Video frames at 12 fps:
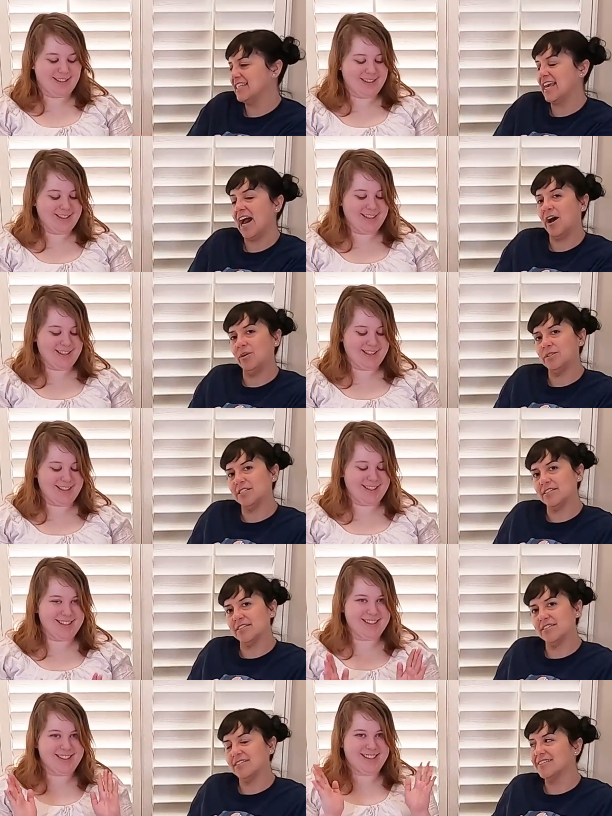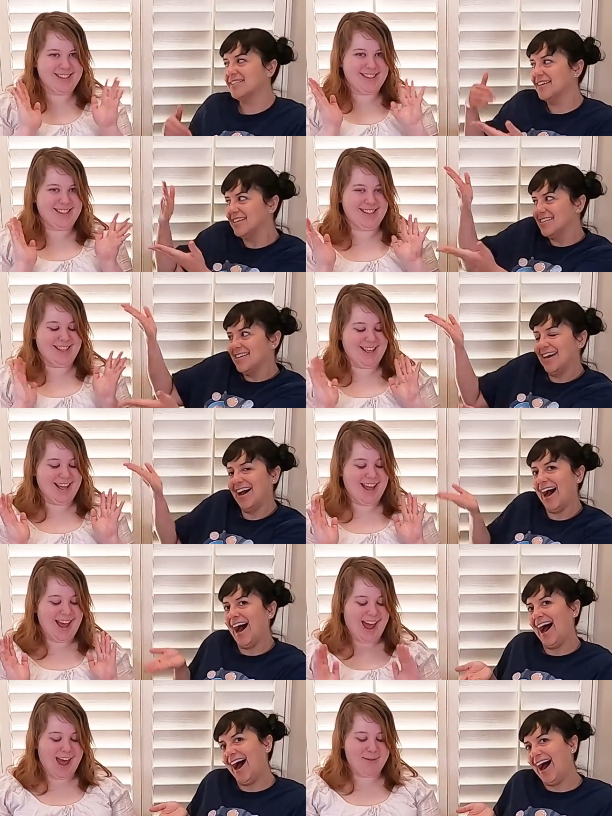Speaker 1: Scout.
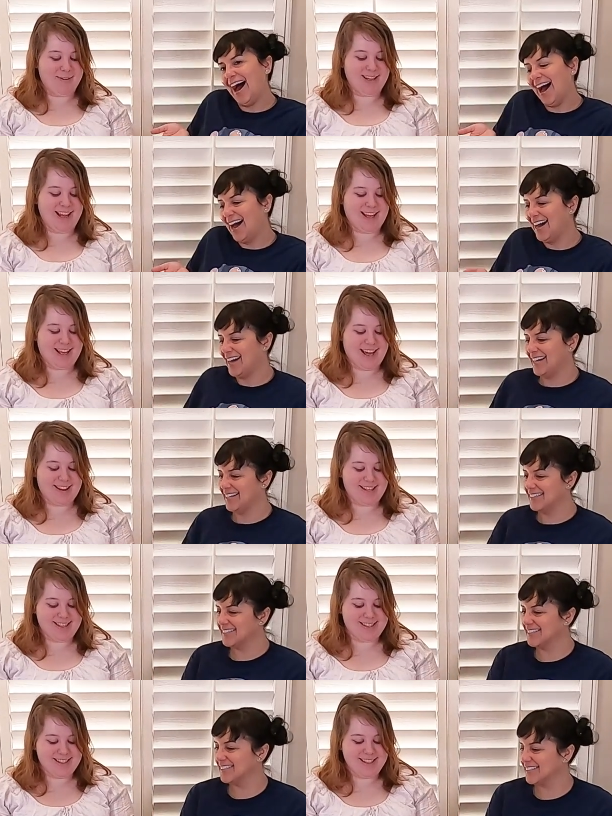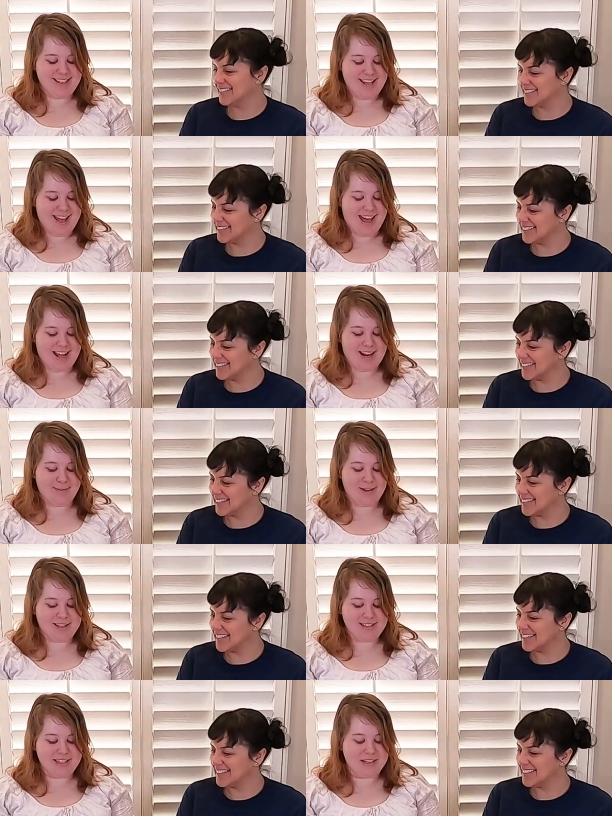
Speaker 2: I fit out colors, and I'm
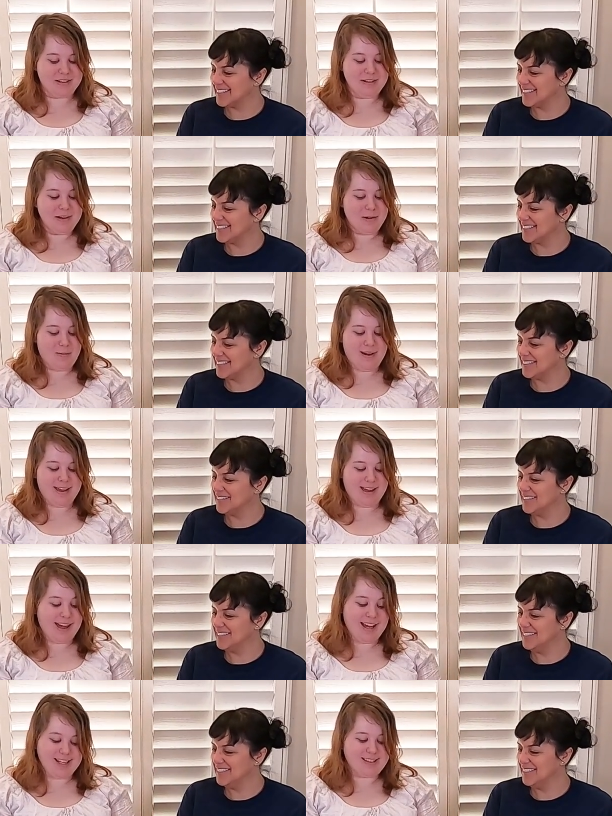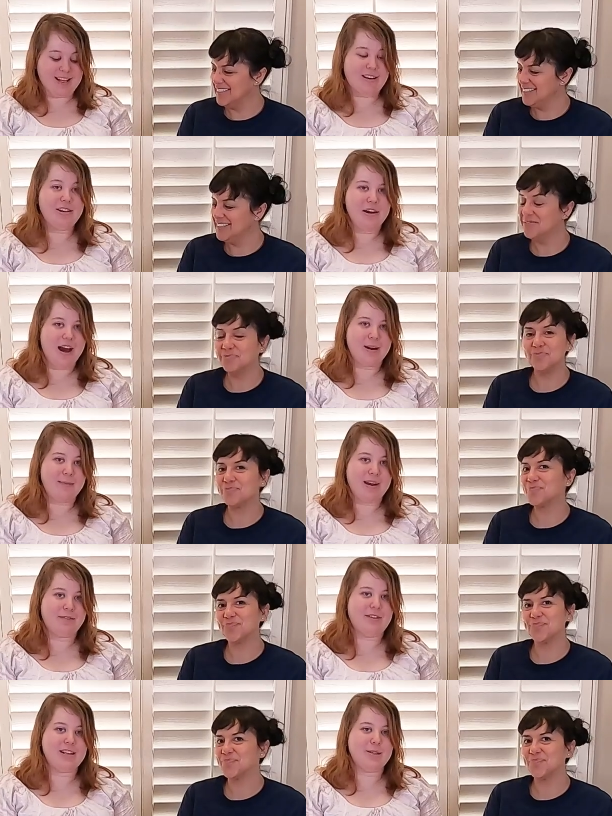also winging it because I don't know how to
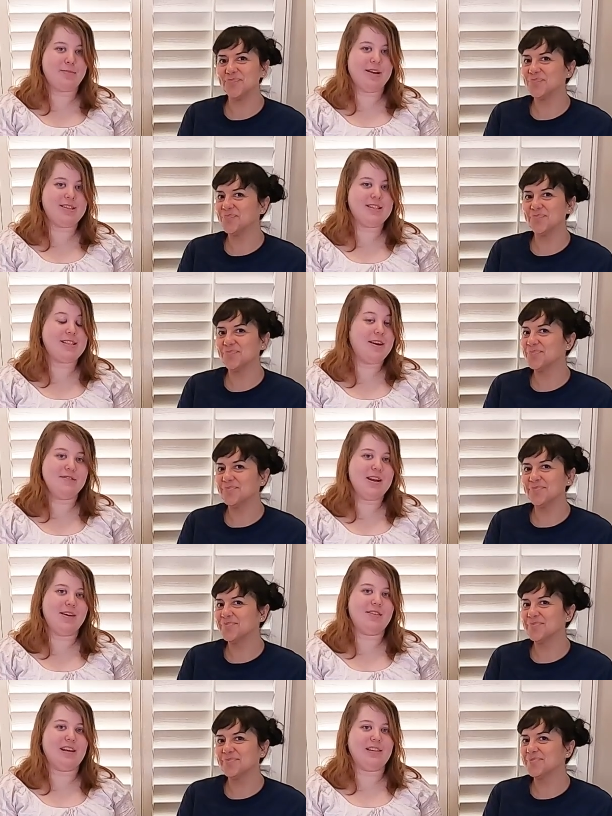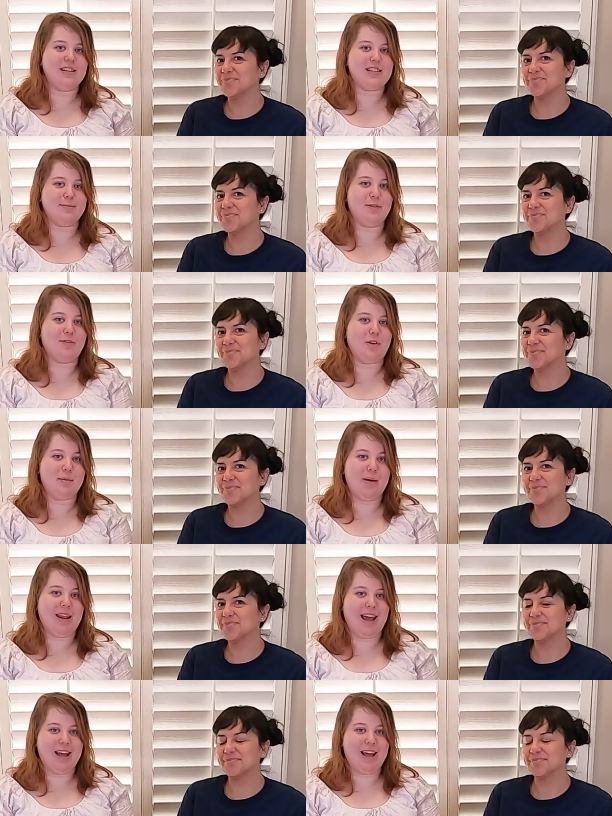make a fresher braces. I've never done this in before in my